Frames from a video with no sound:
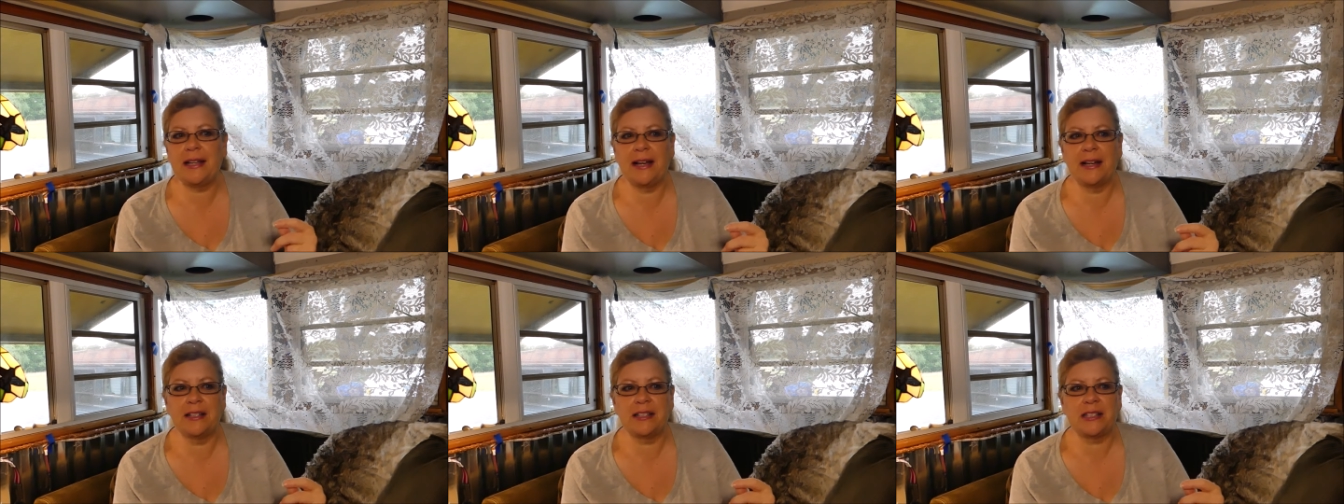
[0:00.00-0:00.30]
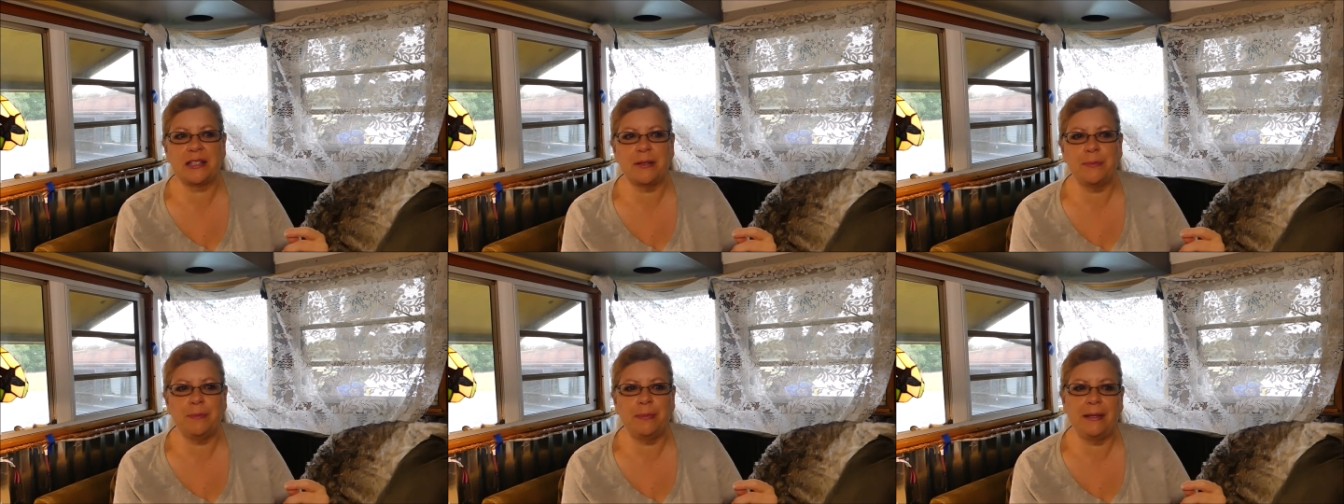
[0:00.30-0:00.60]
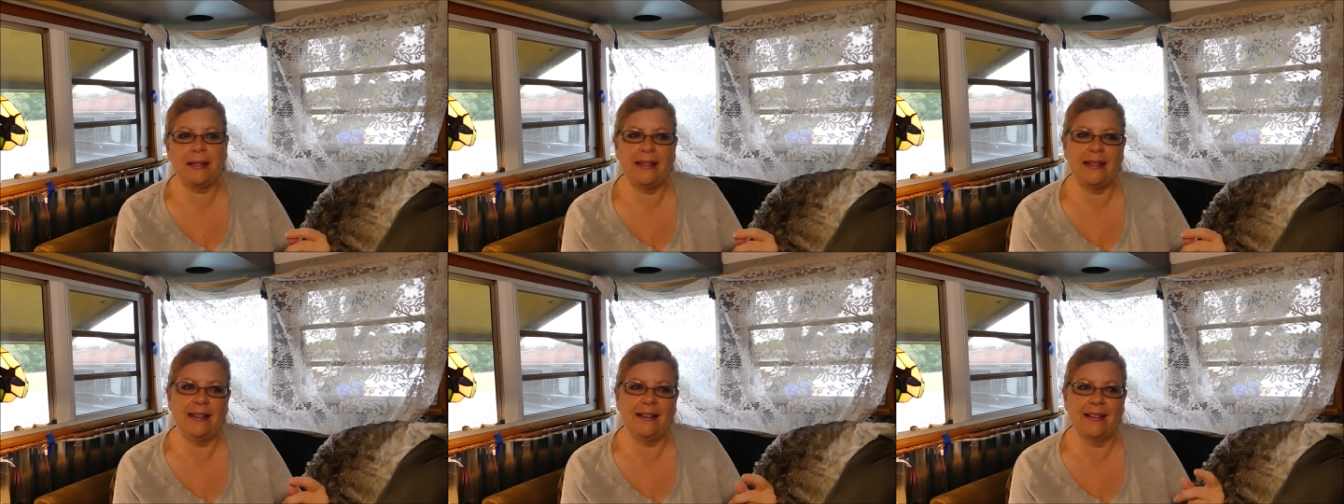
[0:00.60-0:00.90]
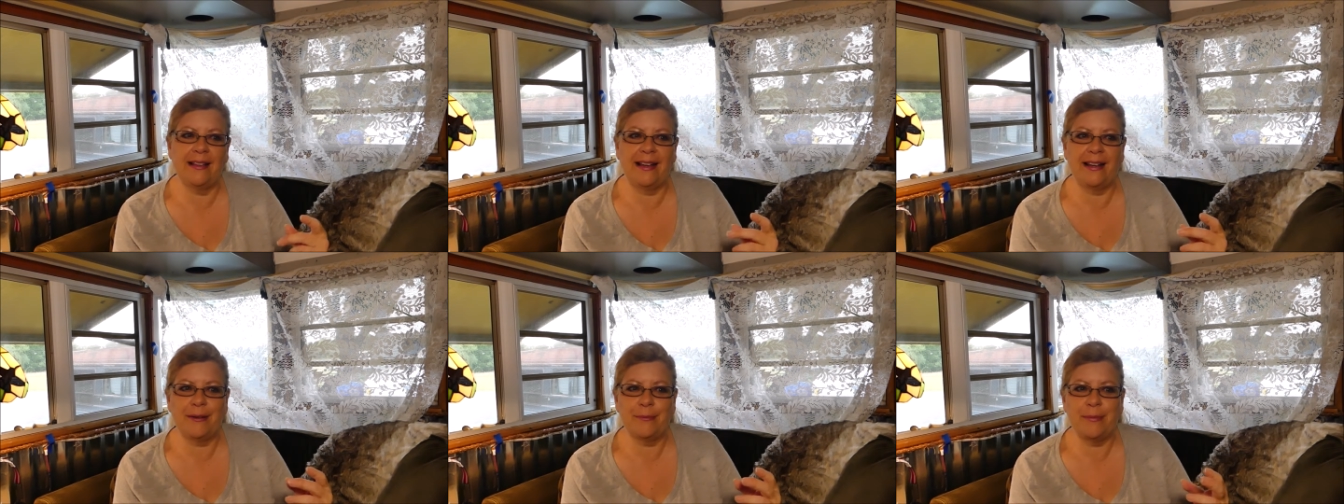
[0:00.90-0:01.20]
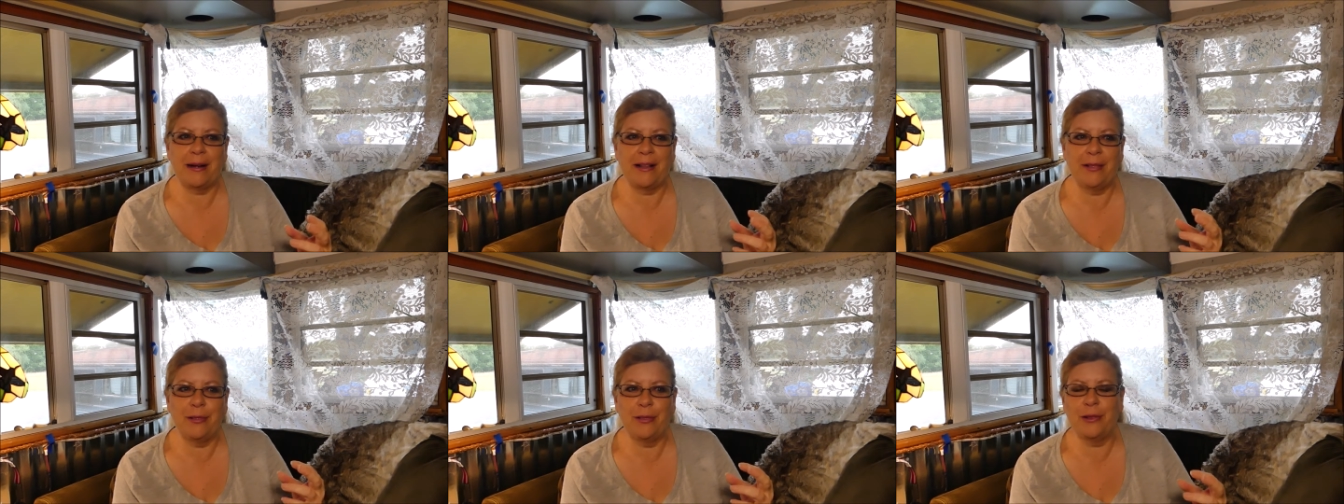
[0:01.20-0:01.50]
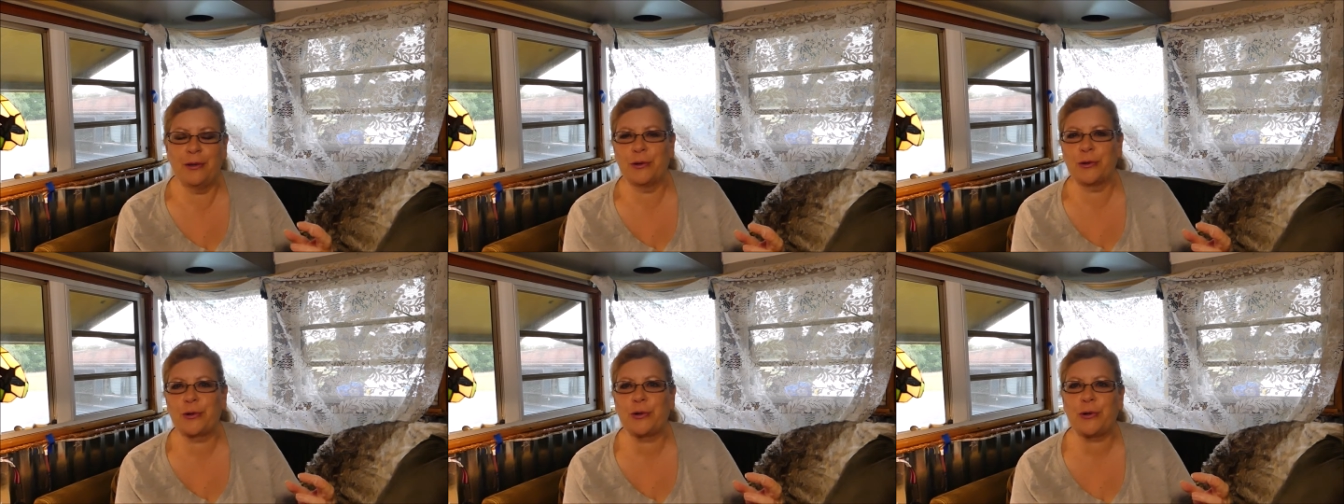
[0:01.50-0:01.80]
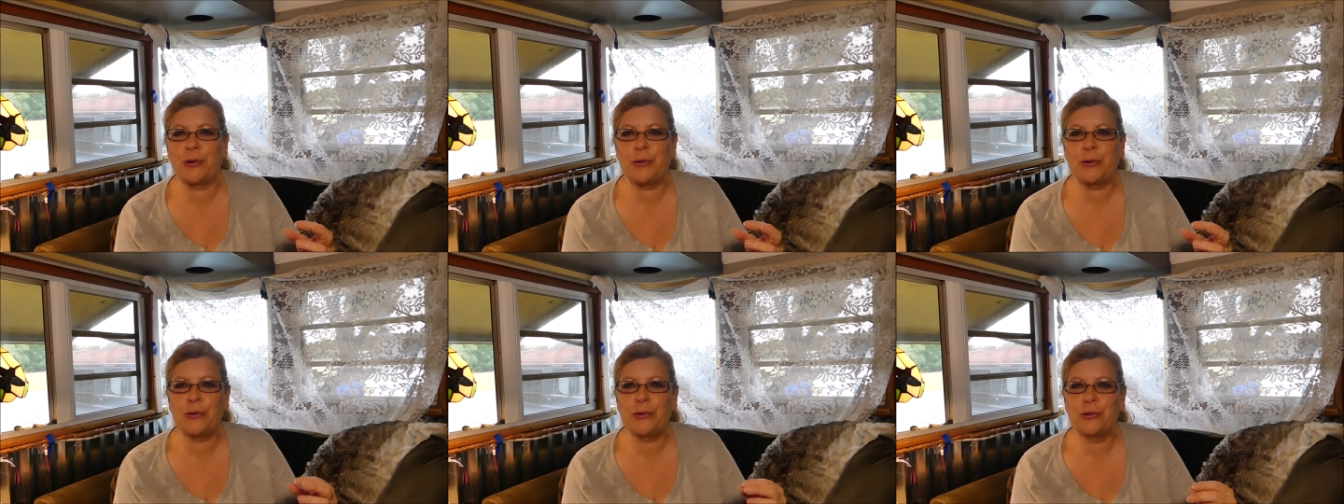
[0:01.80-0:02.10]
out to be like my little
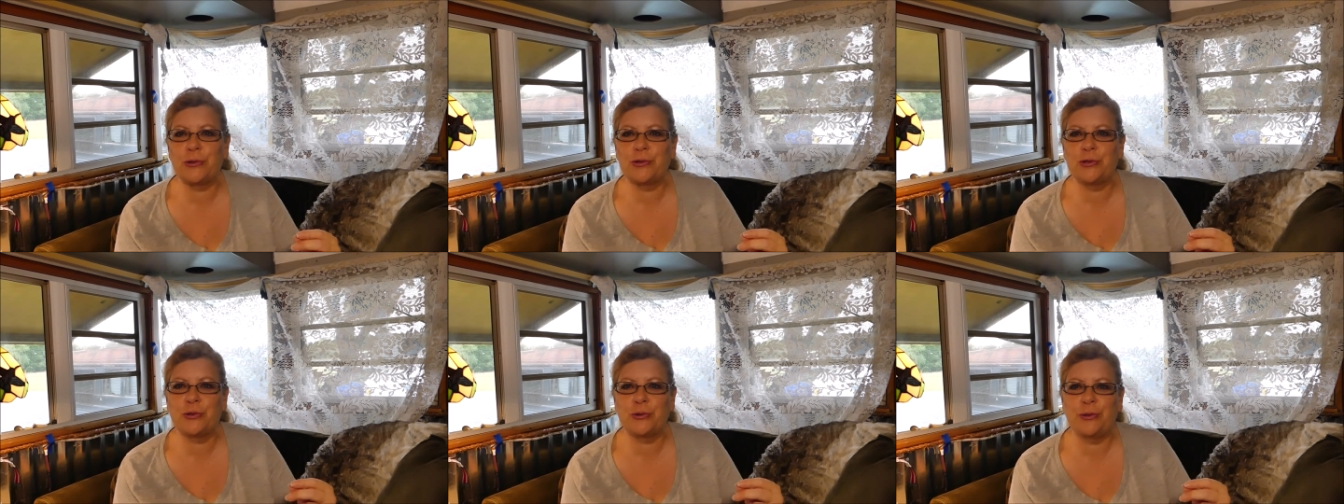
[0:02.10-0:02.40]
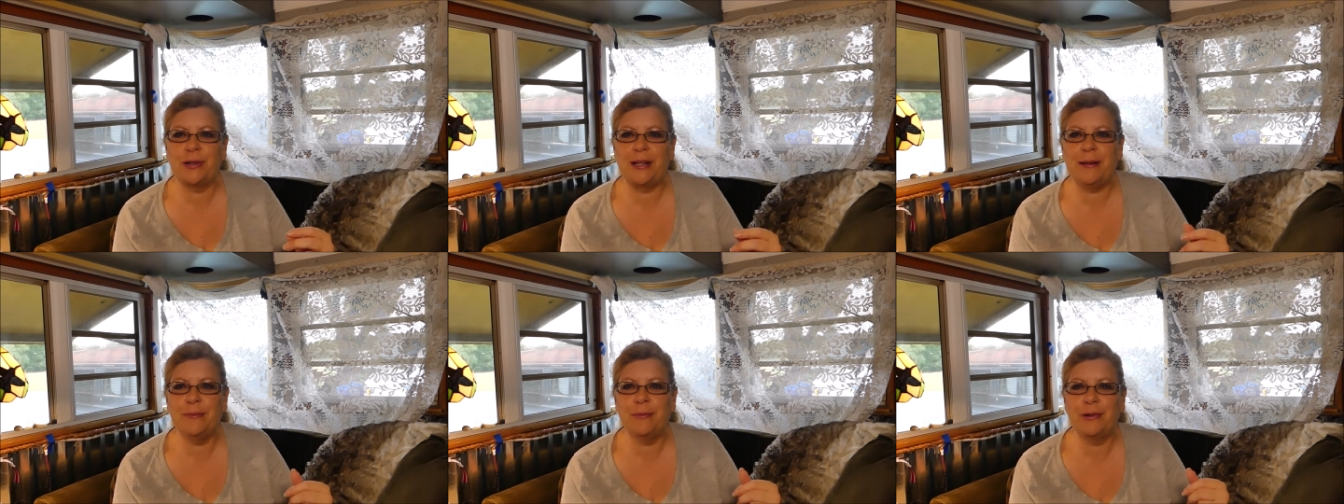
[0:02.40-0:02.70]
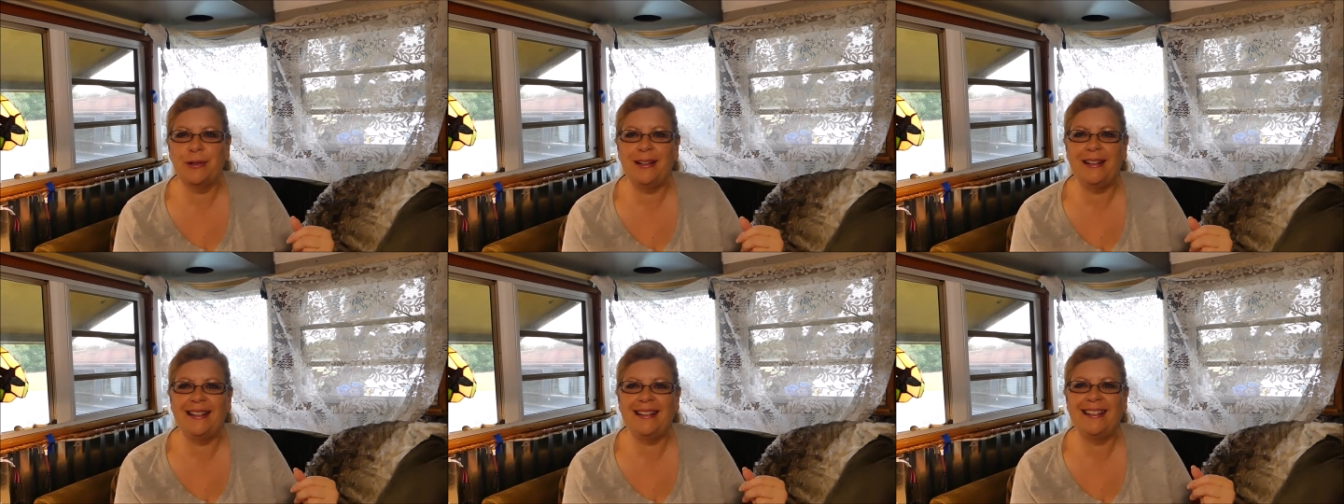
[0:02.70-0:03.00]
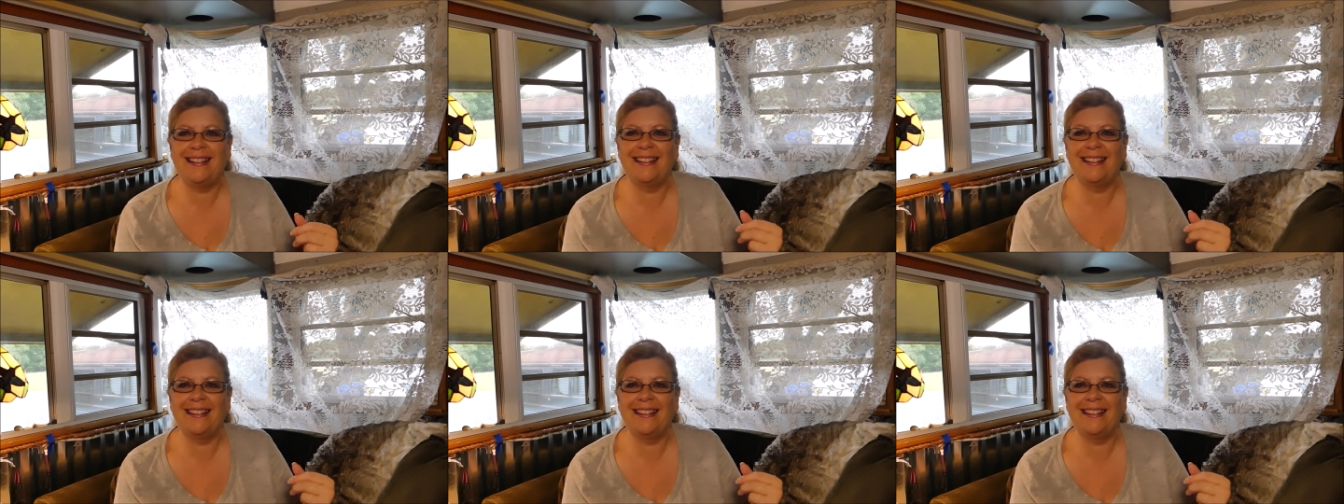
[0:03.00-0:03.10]
cool dream rig,